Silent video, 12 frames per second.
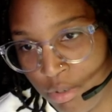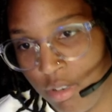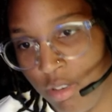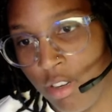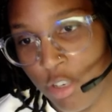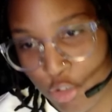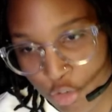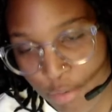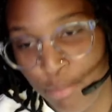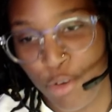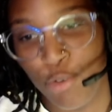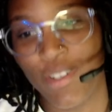
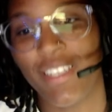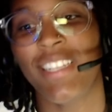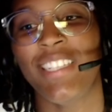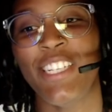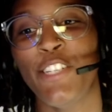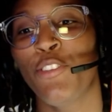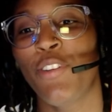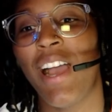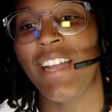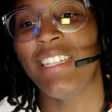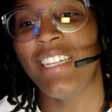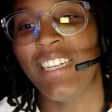attribute digital
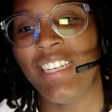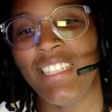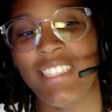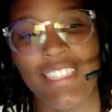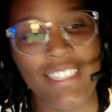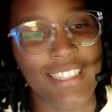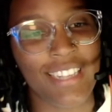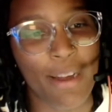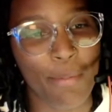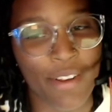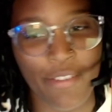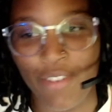identities in
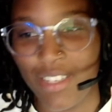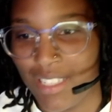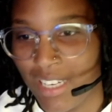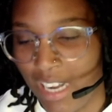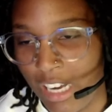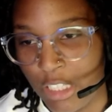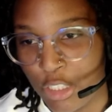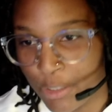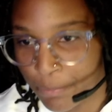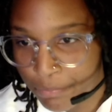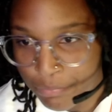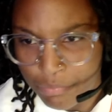cyber investigation.
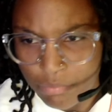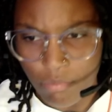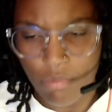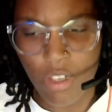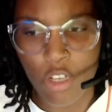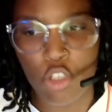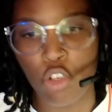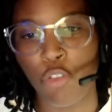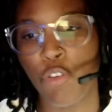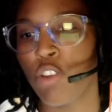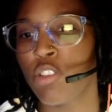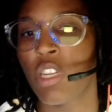So
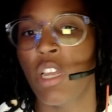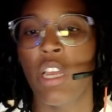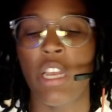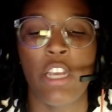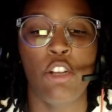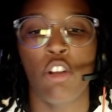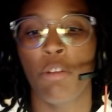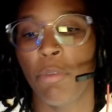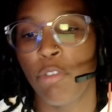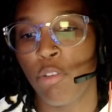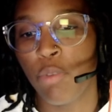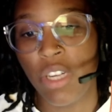first,
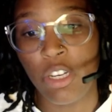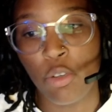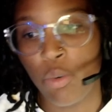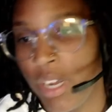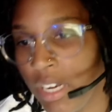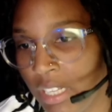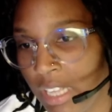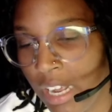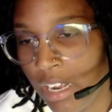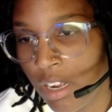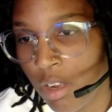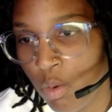before we can do
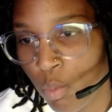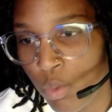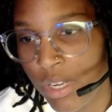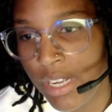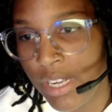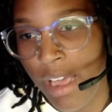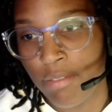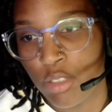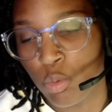anything, we have to